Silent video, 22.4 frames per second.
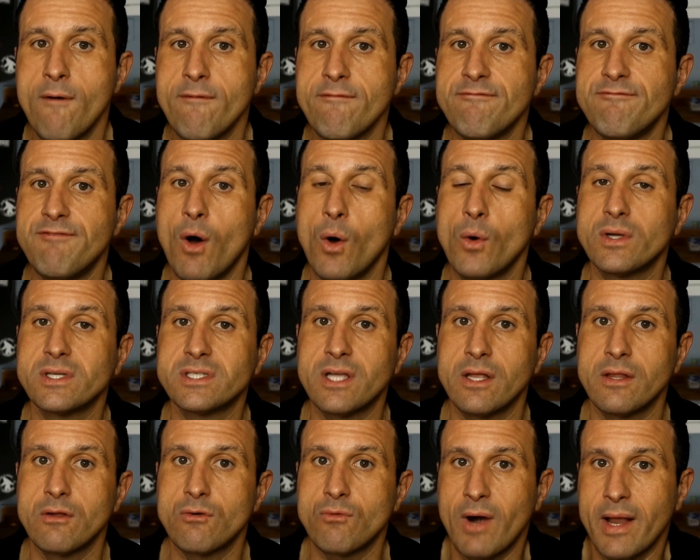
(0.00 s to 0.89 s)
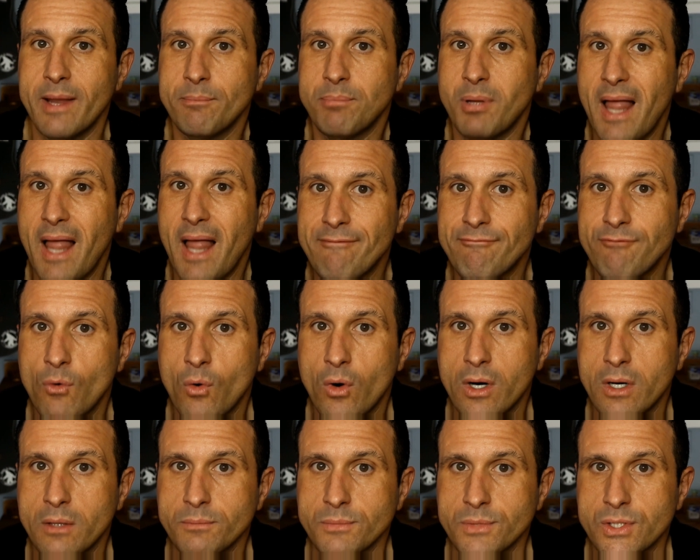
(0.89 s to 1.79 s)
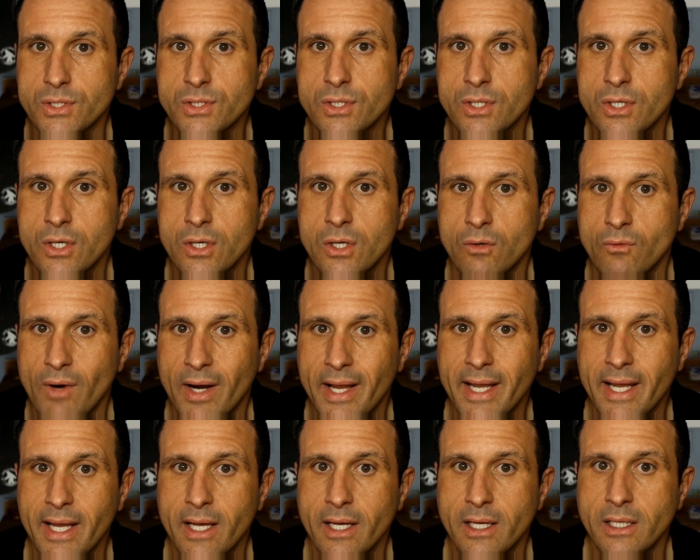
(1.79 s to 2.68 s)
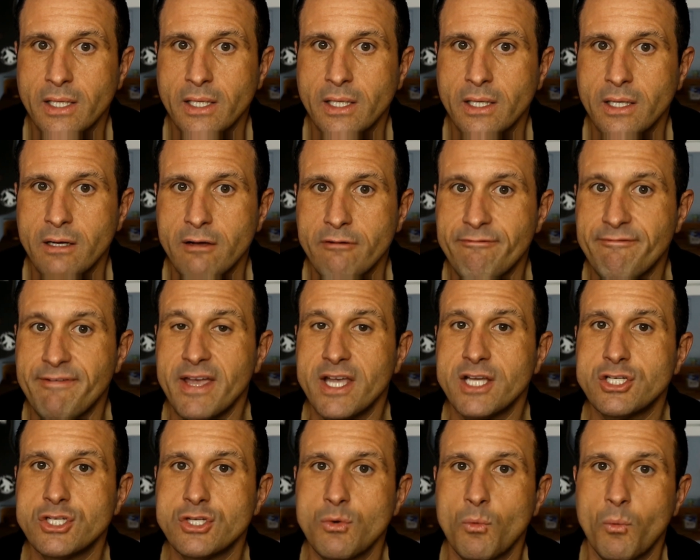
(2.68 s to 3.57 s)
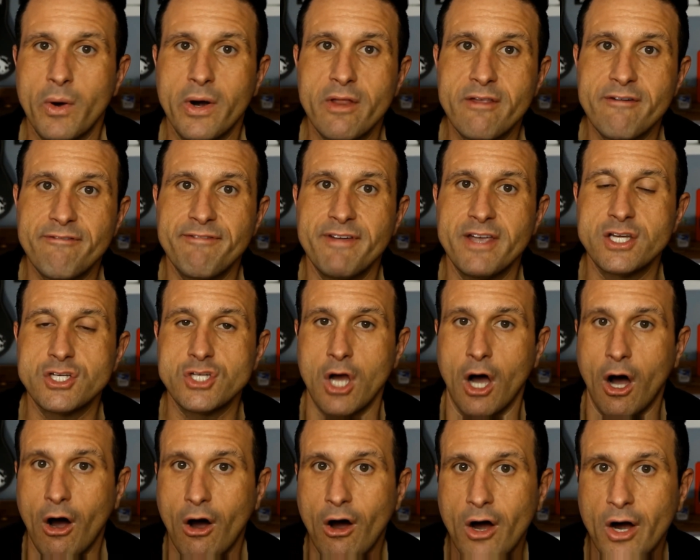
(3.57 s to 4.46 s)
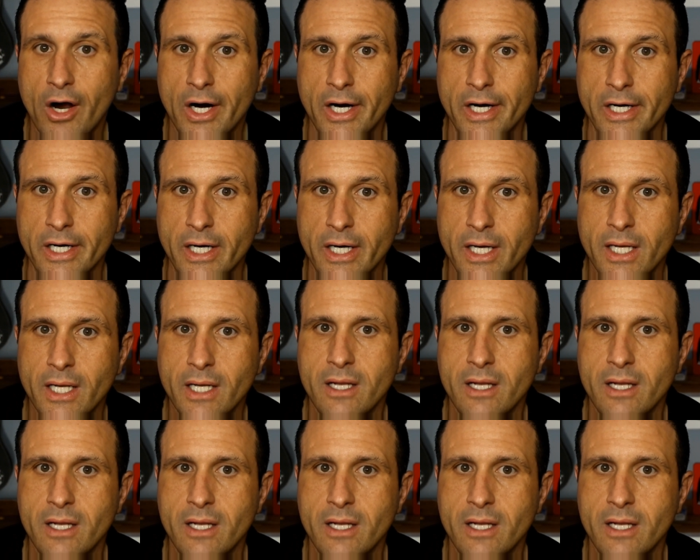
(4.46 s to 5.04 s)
focus on the right platforms, right? Fish where the fish are.